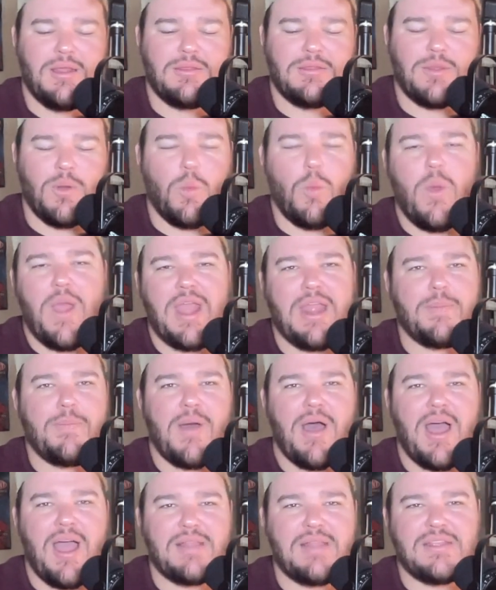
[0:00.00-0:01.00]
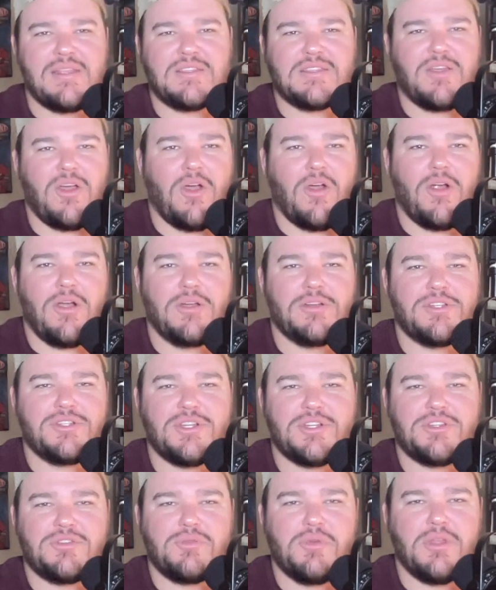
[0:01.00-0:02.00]
the wake behind these cars
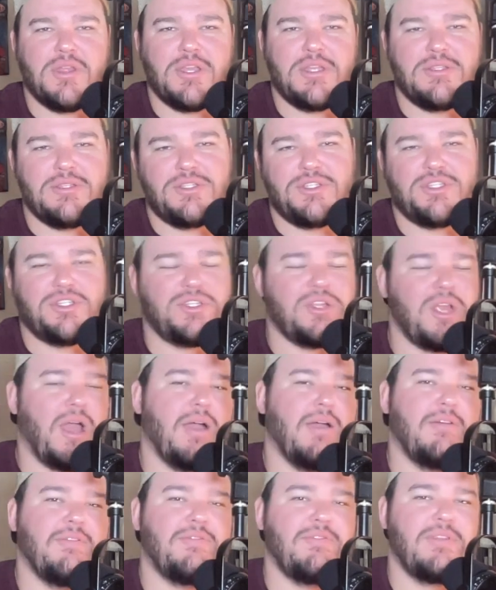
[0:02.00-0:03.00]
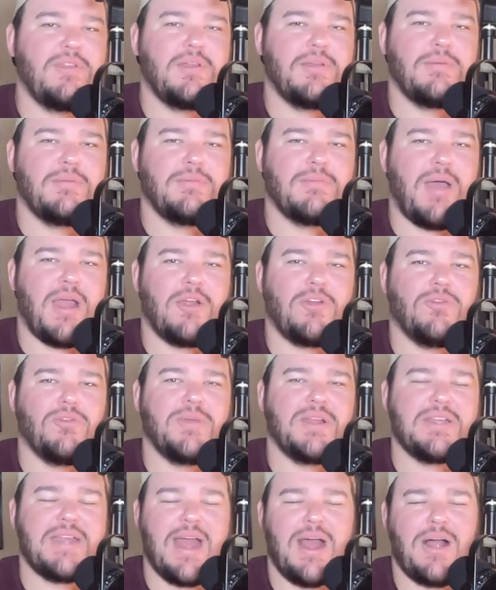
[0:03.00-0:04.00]
just really shoved Michael
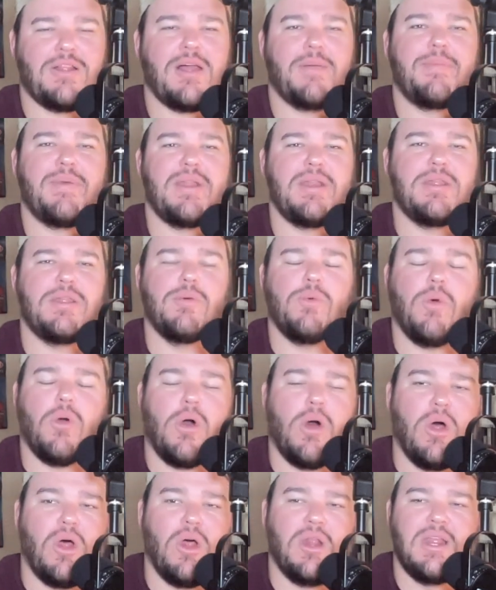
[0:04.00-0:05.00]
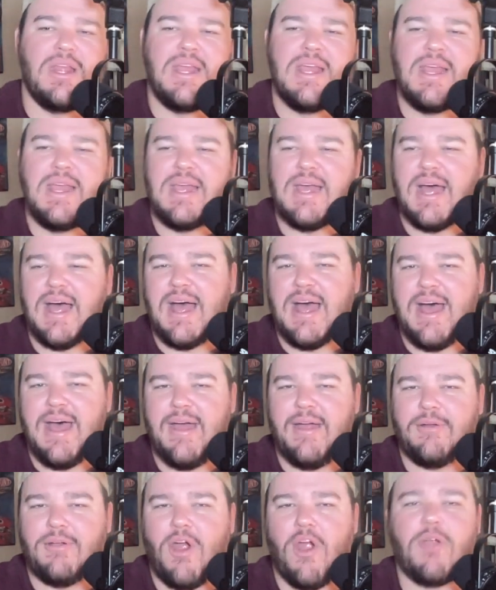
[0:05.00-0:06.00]
McDowell up into the wall.
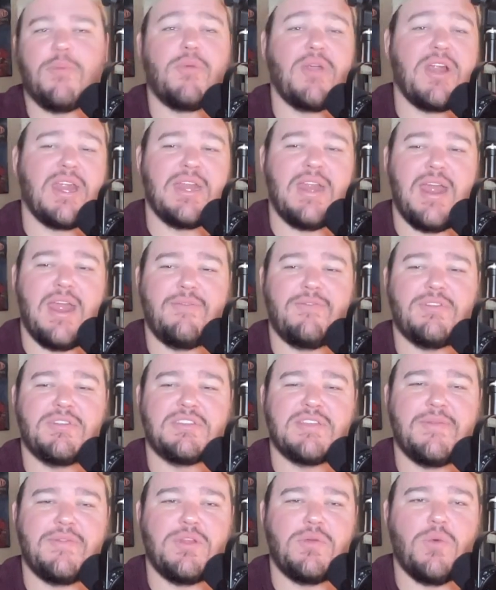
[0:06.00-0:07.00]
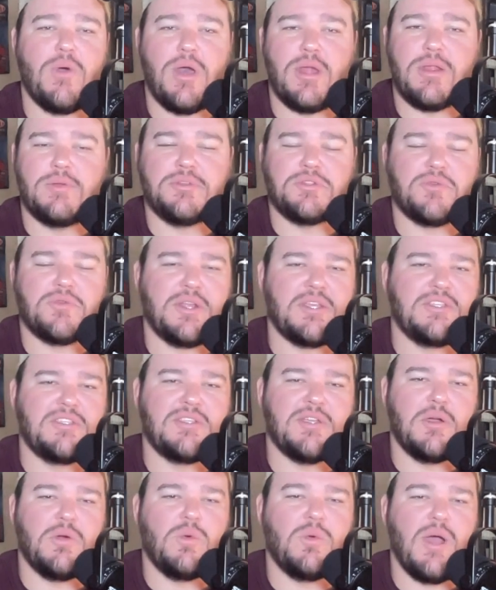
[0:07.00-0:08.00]
Heartbreaking day for the 71, who's running
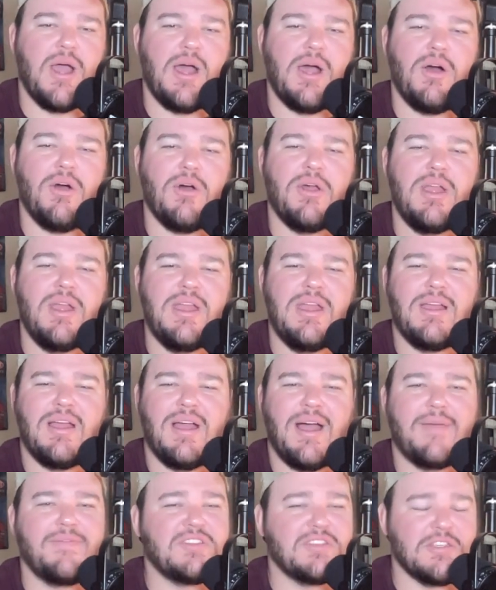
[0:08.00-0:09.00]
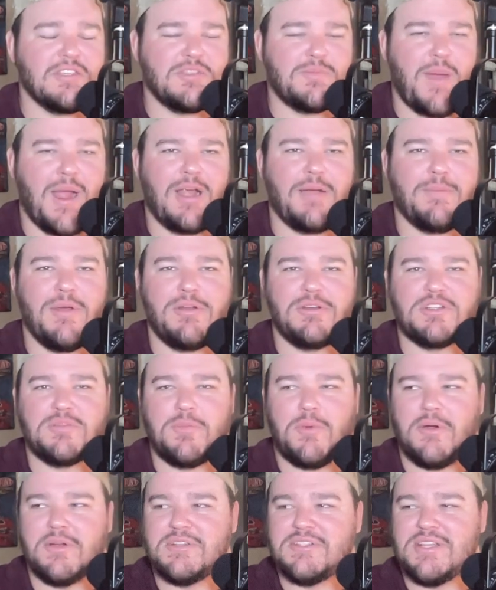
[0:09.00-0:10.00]
so well. Obviously, Spire
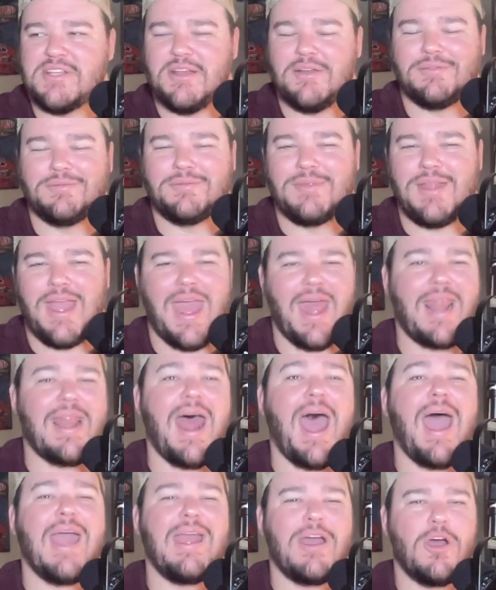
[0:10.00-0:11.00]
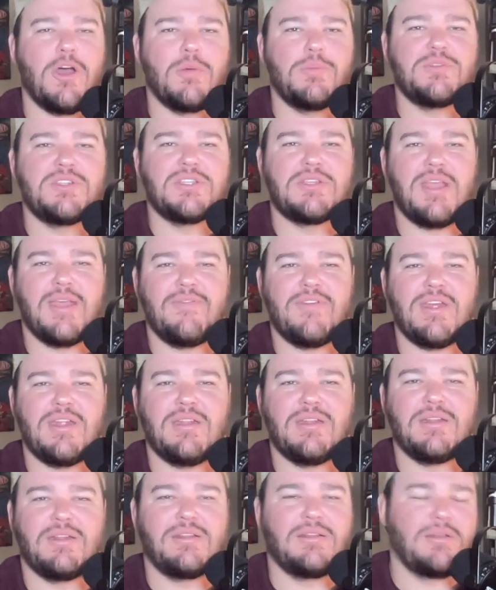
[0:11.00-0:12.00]
Motorsports, had high hopes
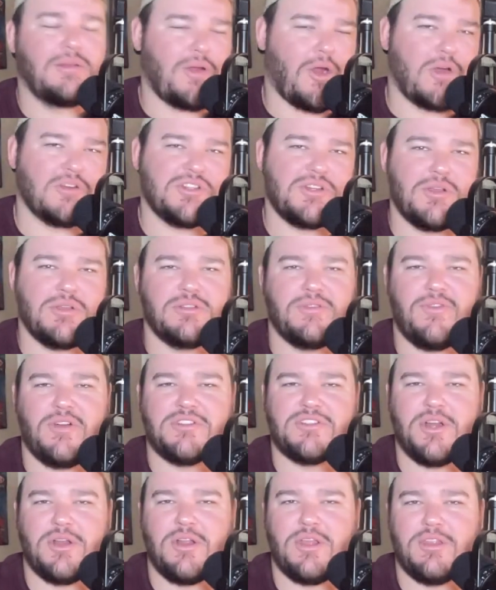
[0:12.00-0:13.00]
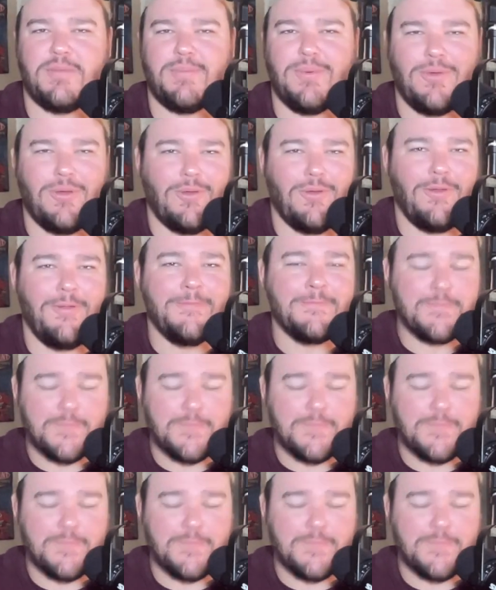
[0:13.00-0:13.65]
given Carson Hocevar starting on the pole.